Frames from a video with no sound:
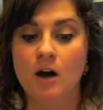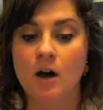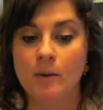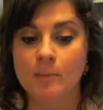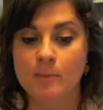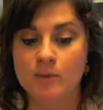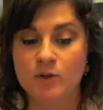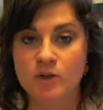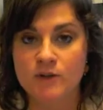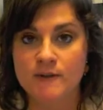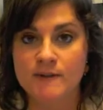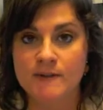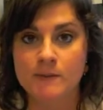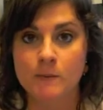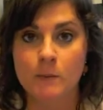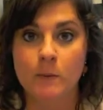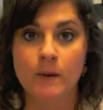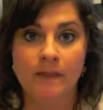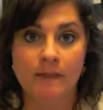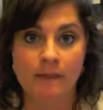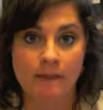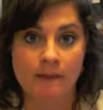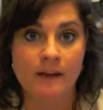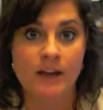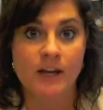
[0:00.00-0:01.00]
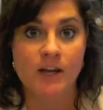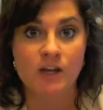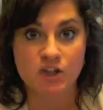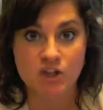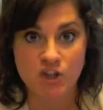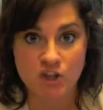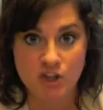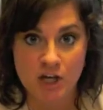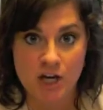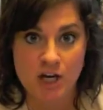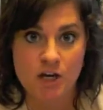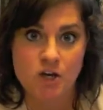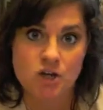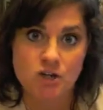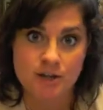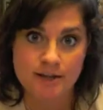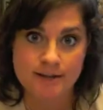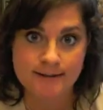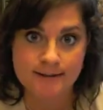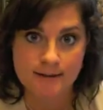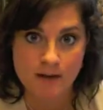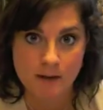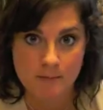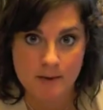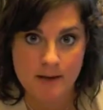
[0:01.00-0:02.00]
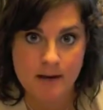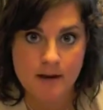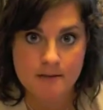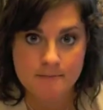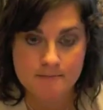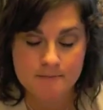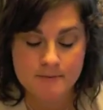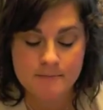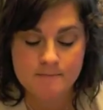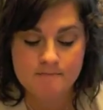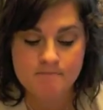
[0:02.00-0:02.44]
options within the exchange that's coming up.